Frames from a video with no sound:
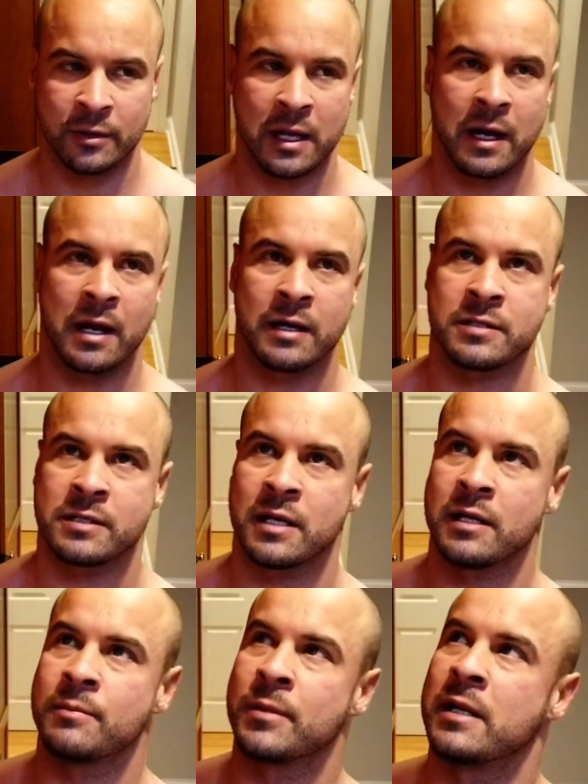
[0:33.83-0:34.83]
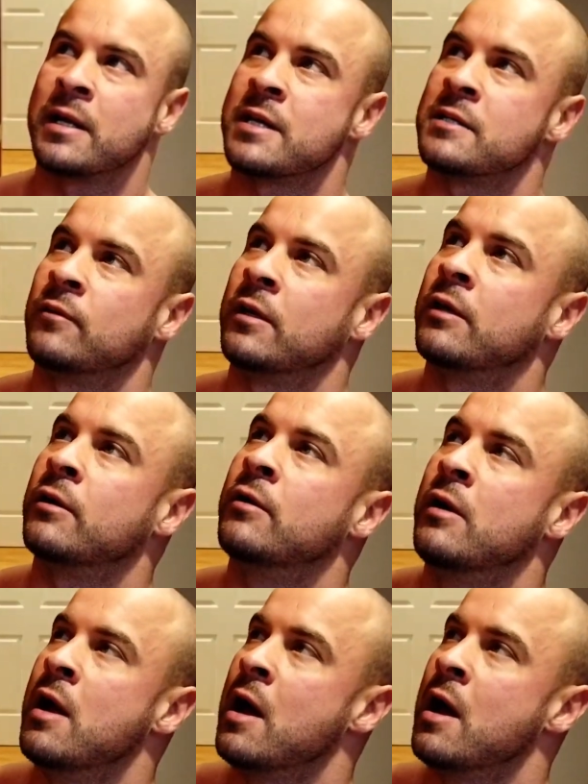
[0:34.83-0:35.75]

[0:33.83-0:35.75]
Like I said in my last video,